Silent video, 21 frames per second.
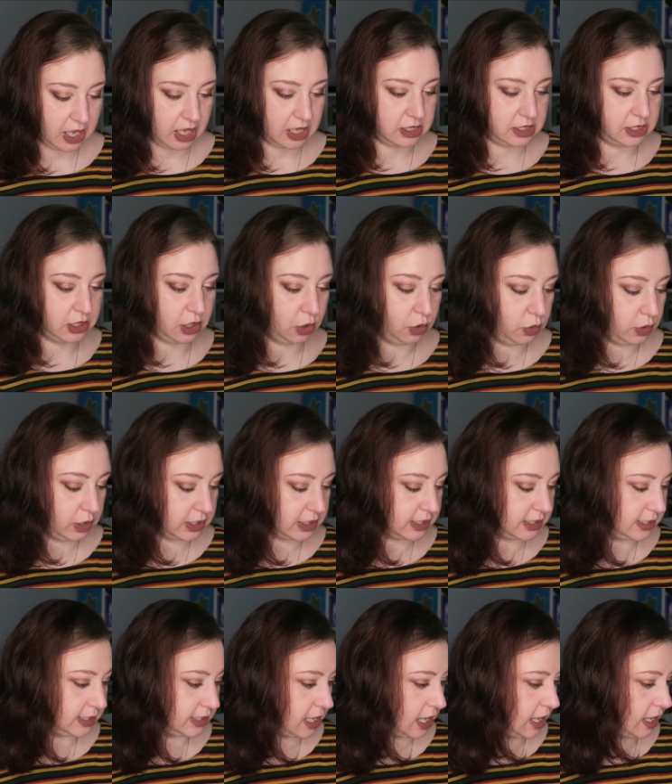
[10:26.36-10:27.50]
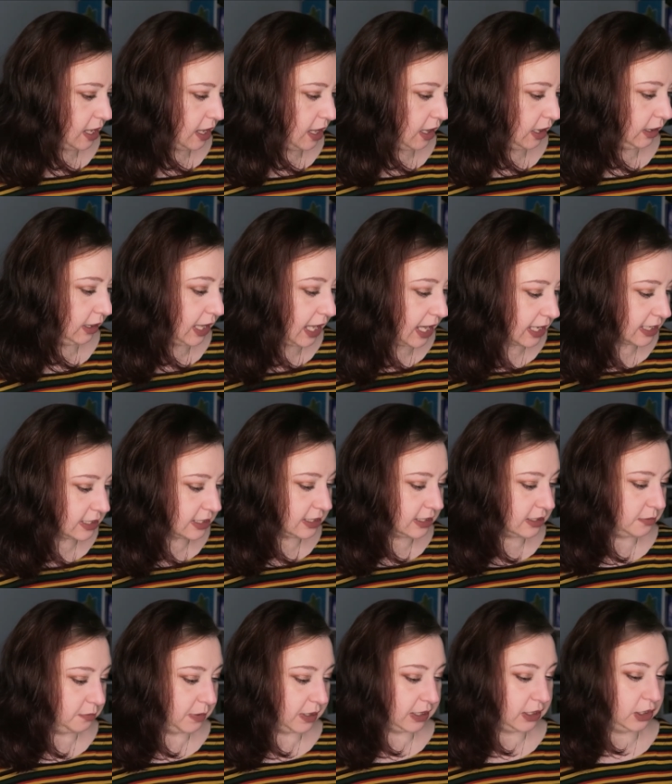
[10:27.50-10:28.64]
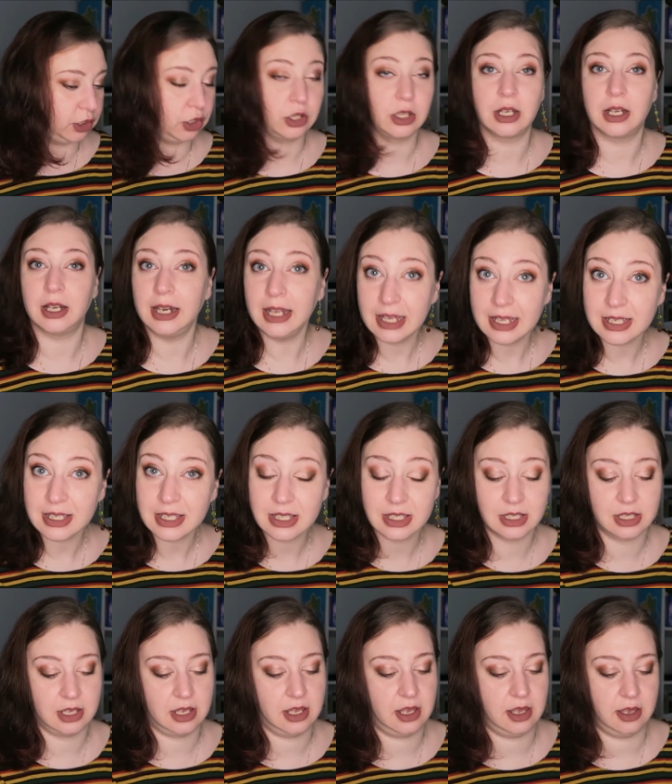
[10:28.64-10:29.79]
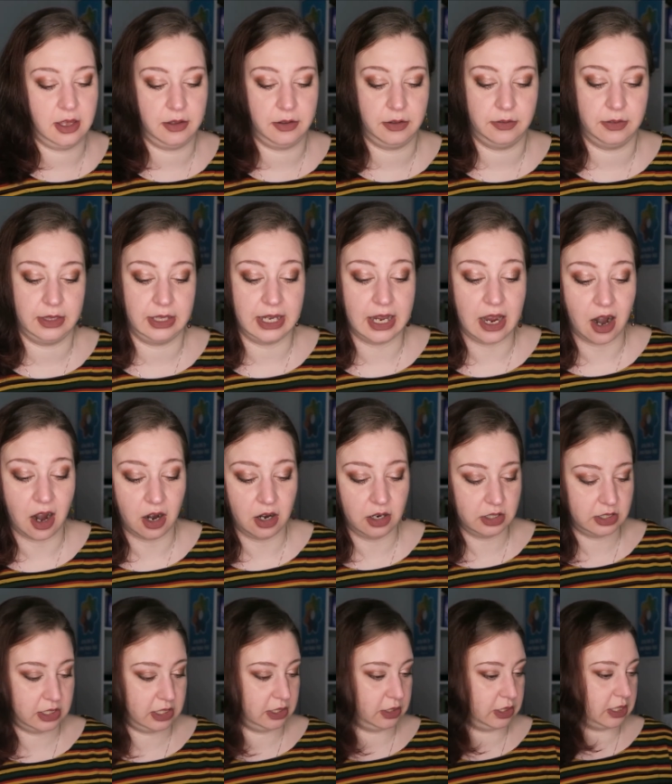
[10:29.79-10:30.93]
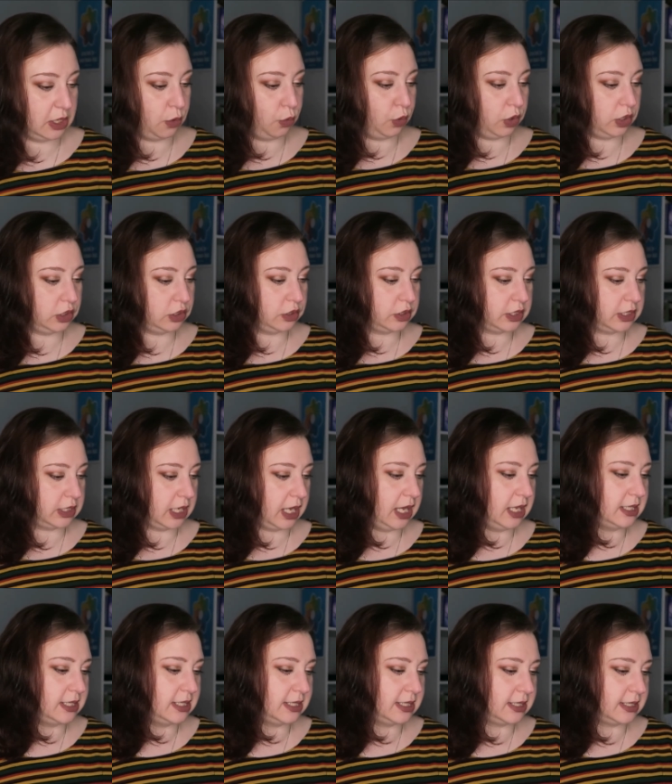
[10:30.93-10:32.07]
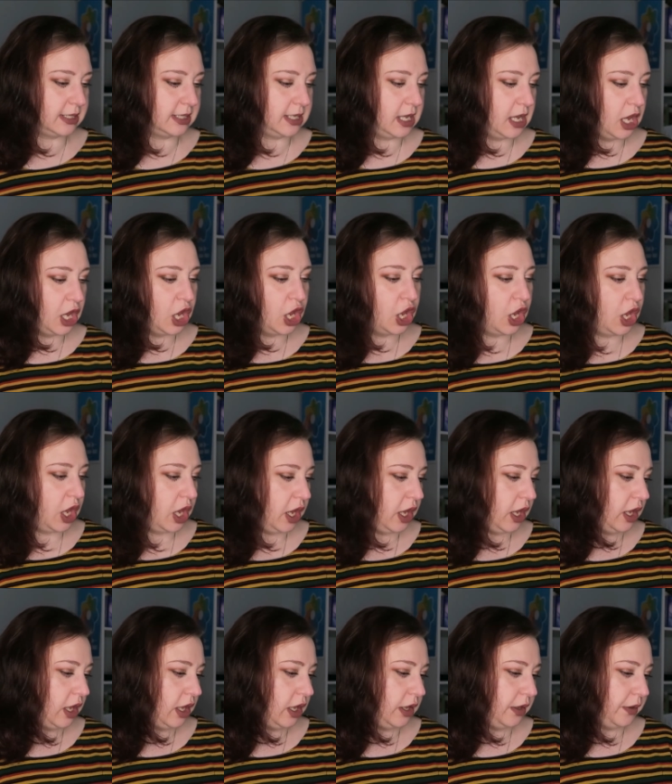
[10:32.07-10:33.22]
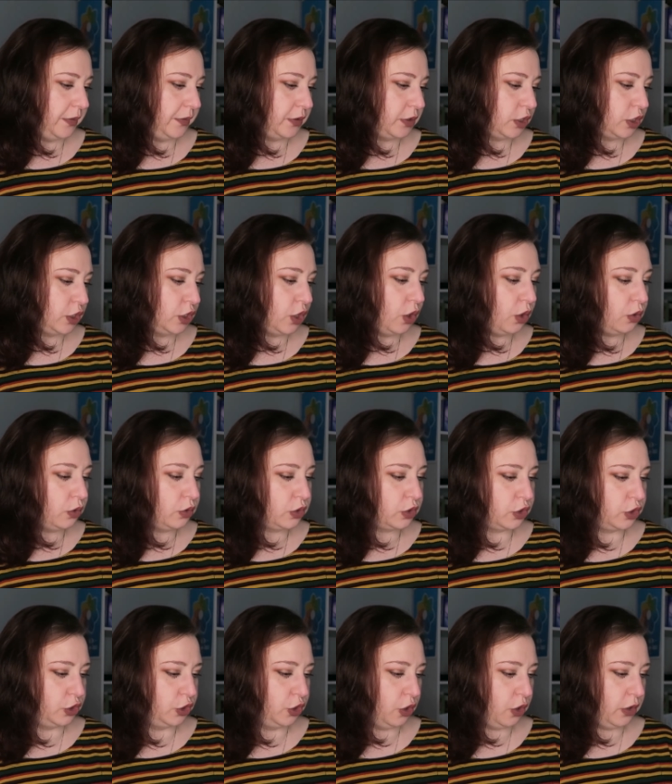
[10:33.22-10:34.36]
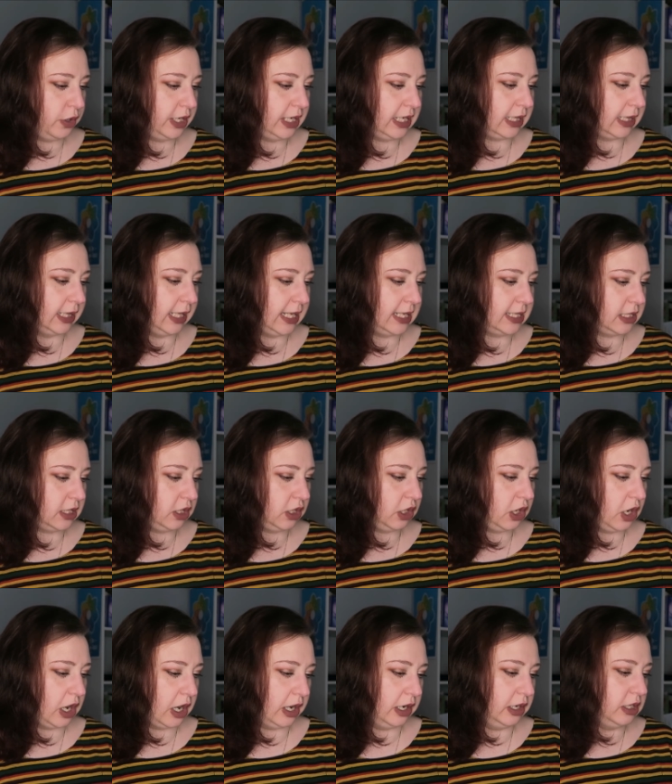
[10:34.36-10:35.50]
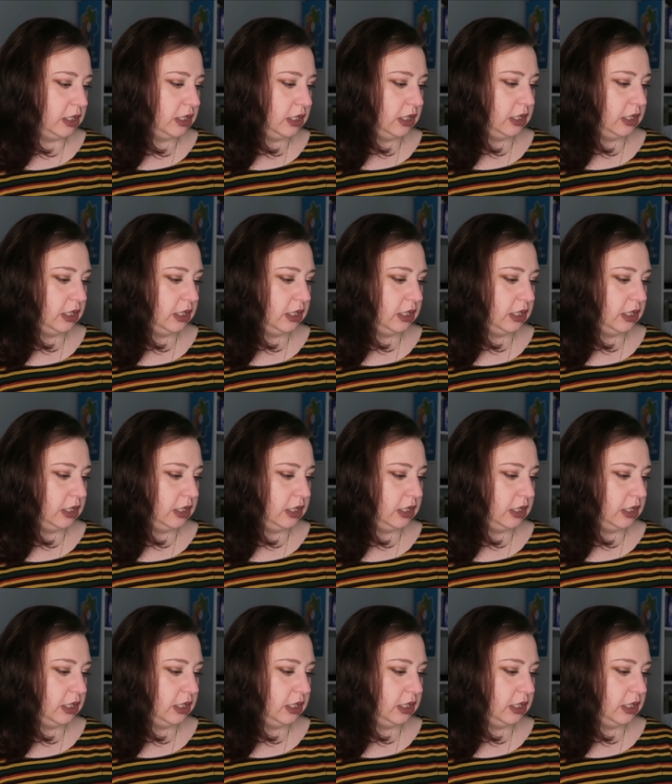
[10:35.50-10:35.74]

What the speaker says: So the last but not least card that I want to say, this is the Soul's Journey Lesson cards.